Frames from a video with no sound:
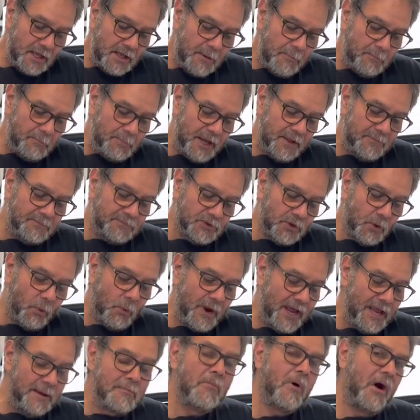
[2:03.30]
But the
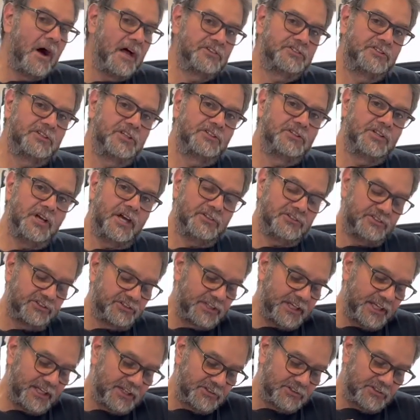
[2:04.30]
way Mazda does
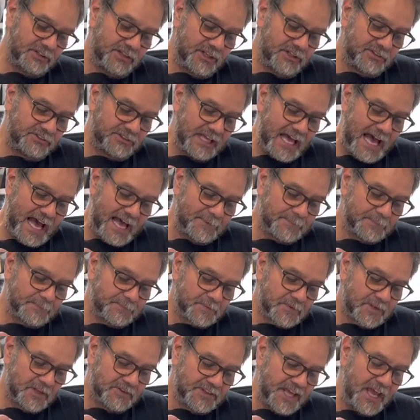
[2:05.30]
things is that
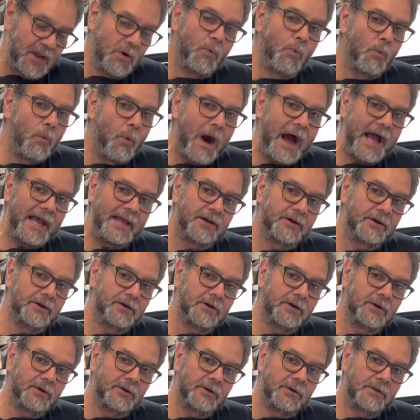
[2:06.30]
they
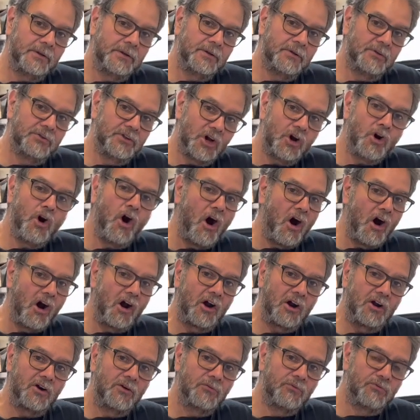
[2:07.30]
wire the
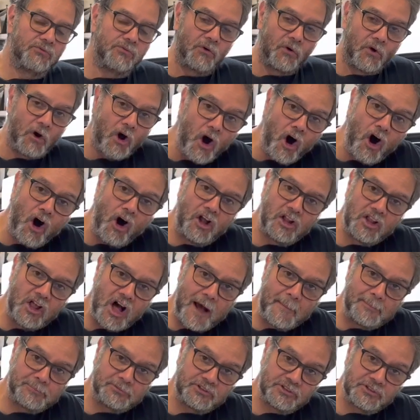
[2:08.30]
car for all
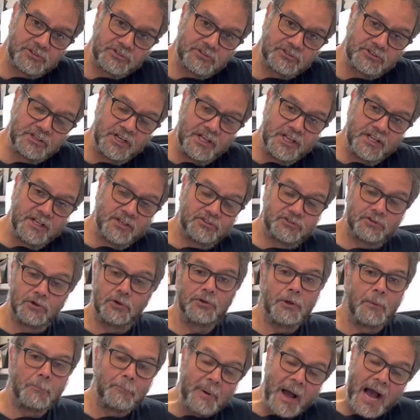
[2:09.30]
options. So
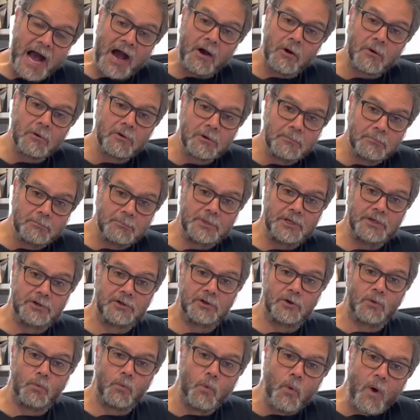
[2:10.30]
the power
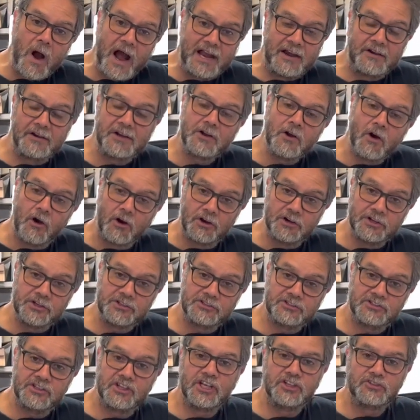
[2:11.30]
mirror wiring
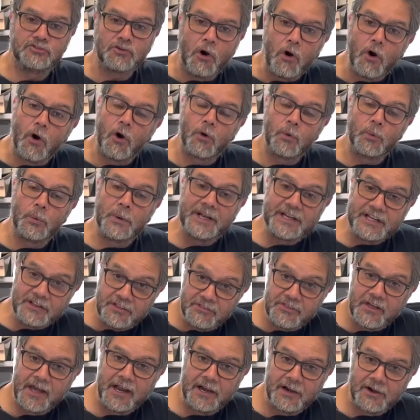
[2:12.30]
harness is already
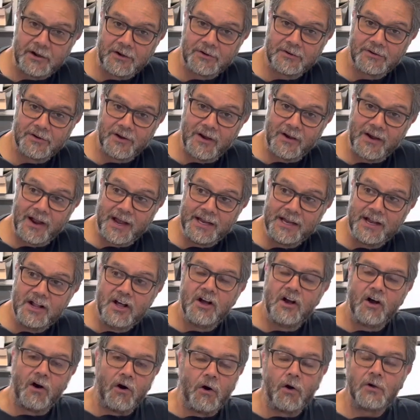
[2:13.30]
there, all right?
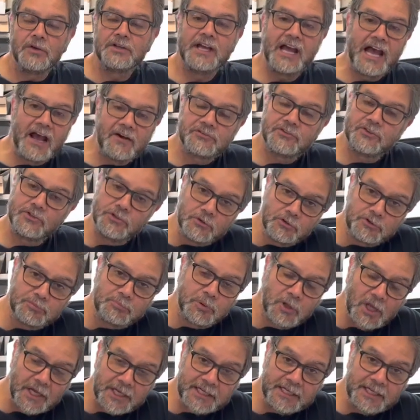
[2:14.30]
All you have to do is
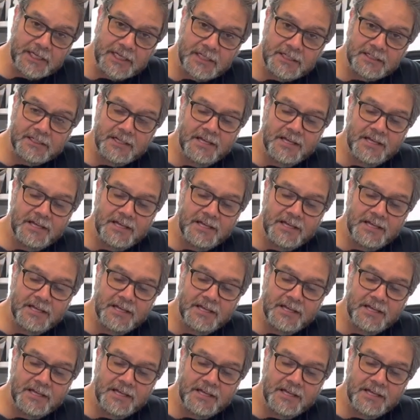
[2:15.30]
plug it in.